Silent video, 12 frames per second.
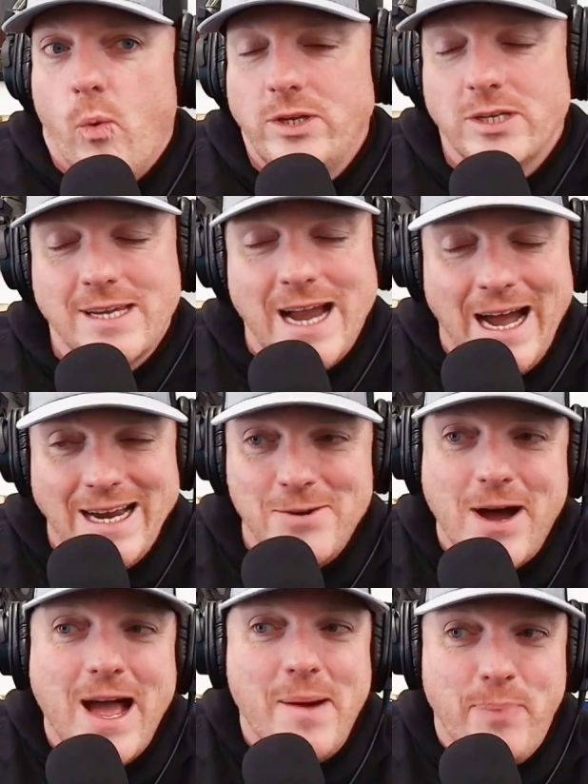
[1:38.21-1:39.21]
Which is kind
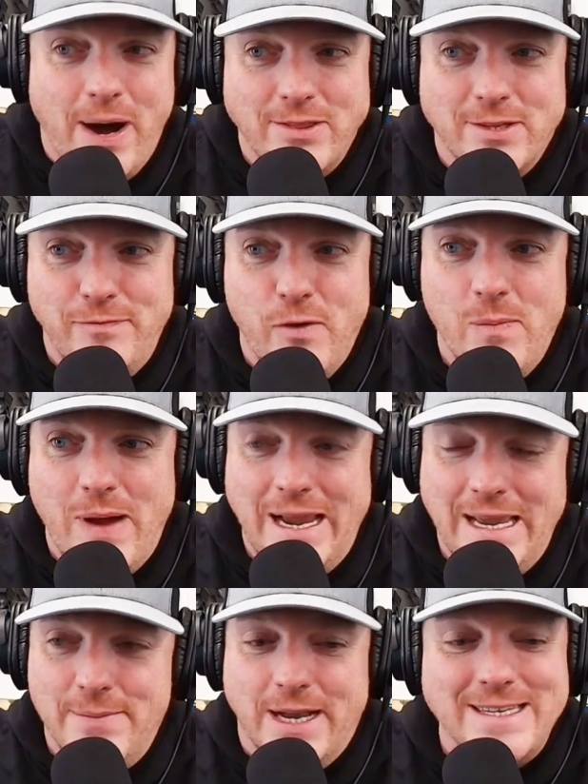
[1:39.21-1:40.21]
of why I bought the
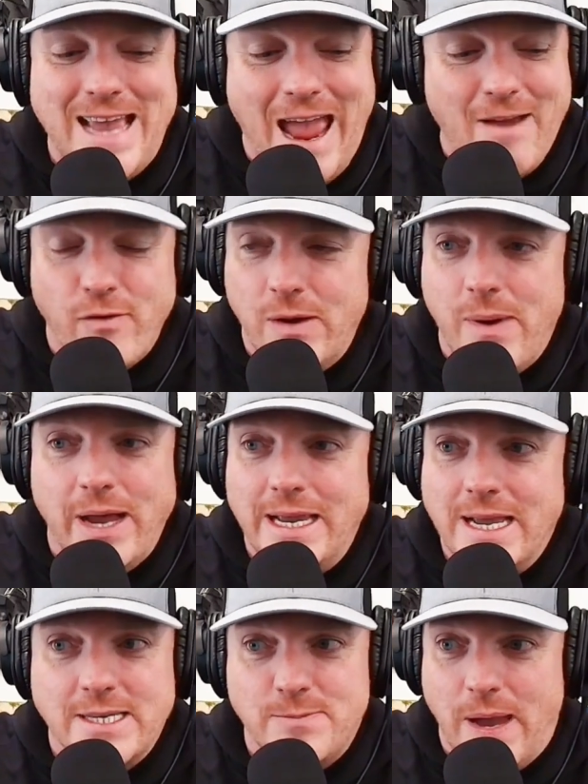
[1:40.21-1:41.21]
4xe, because
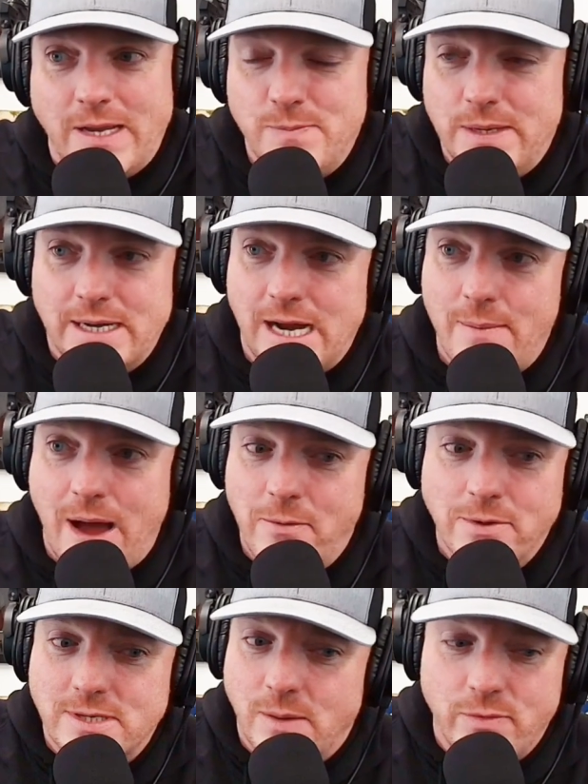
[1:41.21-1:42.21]
everybody expects me to come
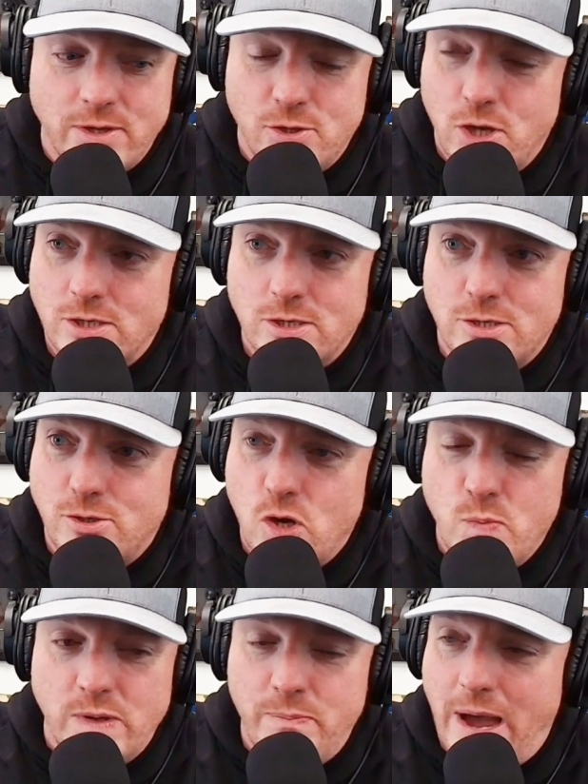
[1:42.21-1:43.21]
out with something just
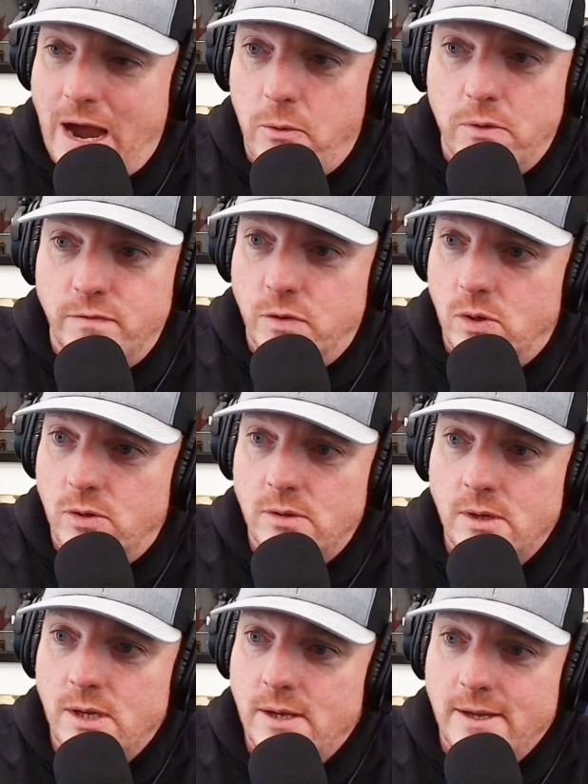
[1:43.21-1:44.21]
stupid powerful,